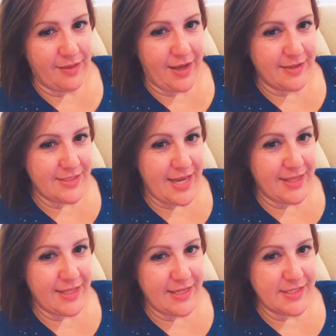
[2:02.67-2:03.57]
of like
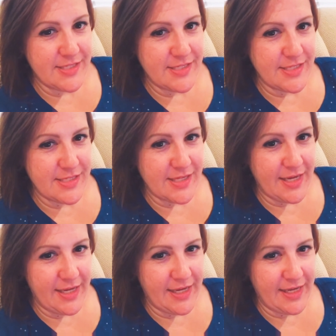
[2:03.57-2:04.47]
take things
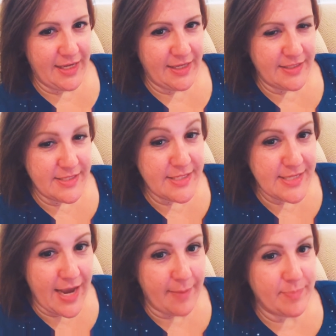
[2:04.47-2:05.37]
in
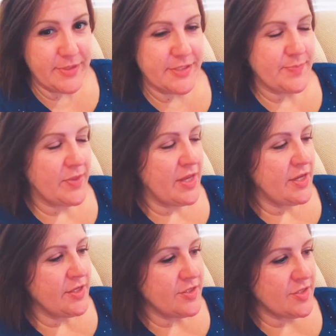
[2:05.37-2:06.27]
steps.
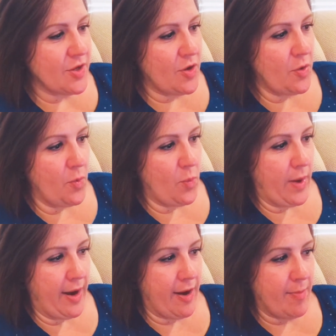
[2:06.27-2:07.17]
So
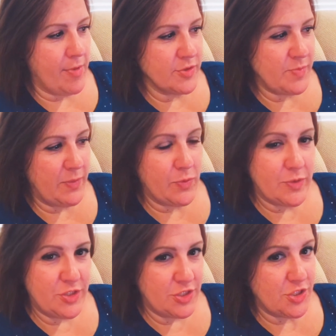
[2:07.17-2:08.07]
where most people
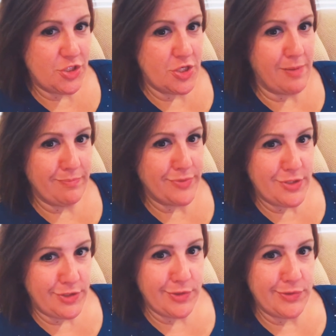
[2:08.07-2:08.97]
would just jump
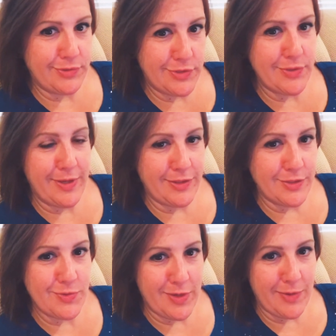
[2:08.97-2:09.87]
to doing the
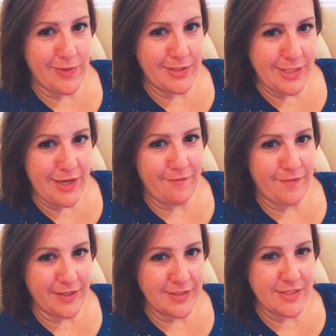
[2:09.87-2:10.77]
21-day
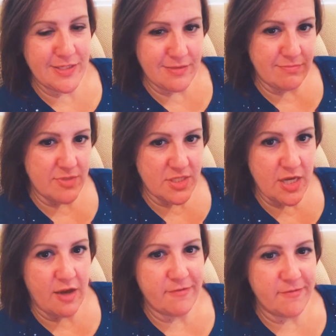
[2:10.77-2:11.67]
fix
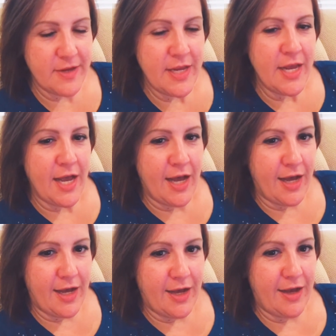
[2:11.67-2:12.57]
stuff,
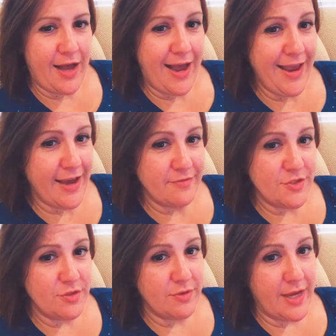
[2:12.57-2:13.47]
I have
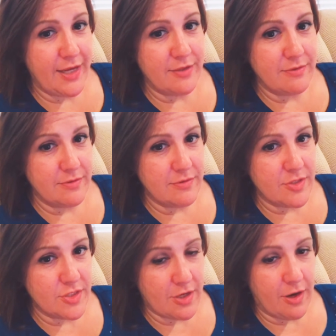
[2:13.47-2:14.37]
to like
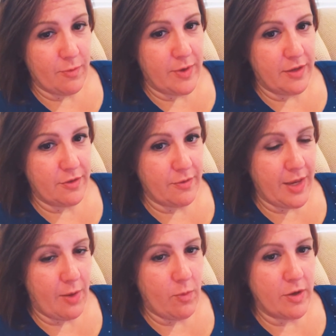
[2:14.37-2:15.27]
start with,
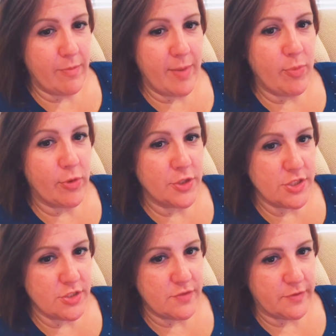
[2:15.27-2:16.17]
okay, what are my
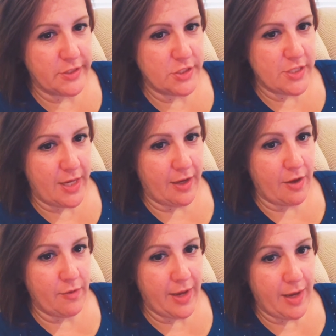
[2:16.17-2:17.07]
portions for each thing?
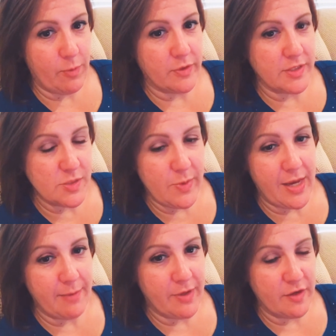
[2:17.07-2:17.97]
Okay, well this
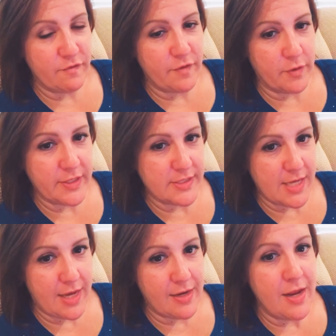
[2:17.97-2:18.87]
week I'm gonna focus
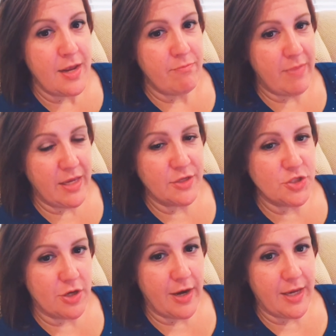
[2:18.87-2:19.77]
on making
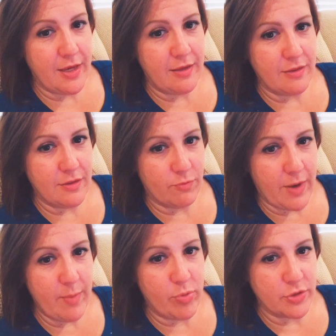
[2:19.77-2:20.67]
sure I get the
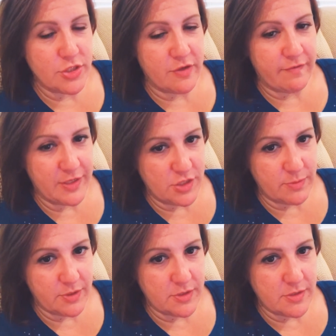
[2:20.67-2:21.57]
right portion of
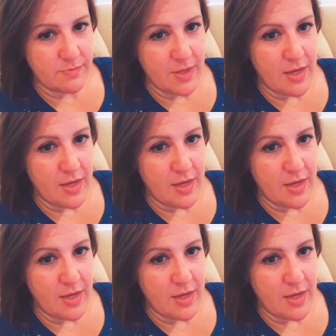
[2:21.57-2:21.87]
vegetables.